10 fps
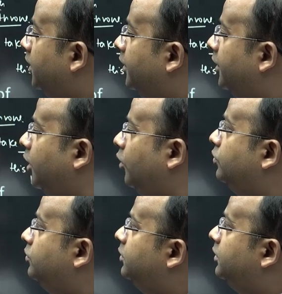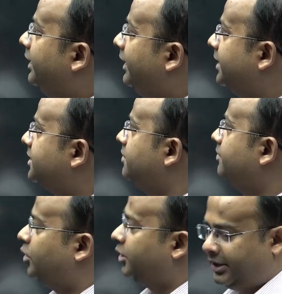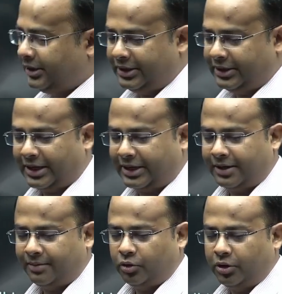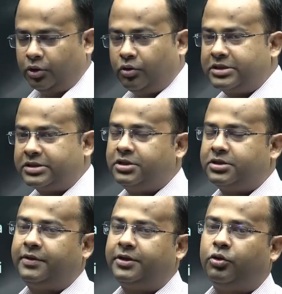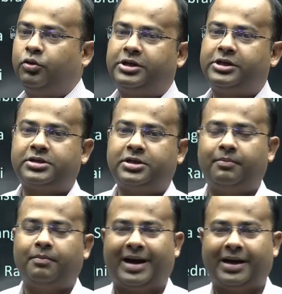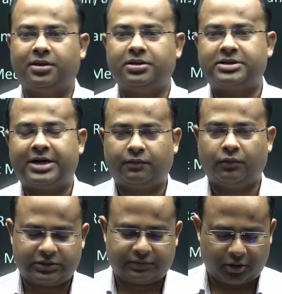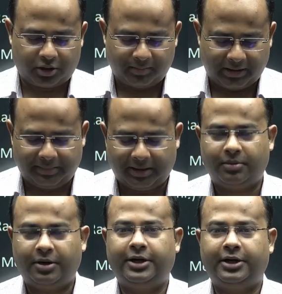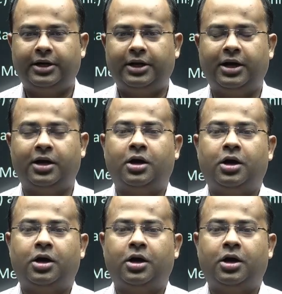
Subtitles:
Now, next important thing that I am going to discuss with you, it is the battles that was fought by Babur in India.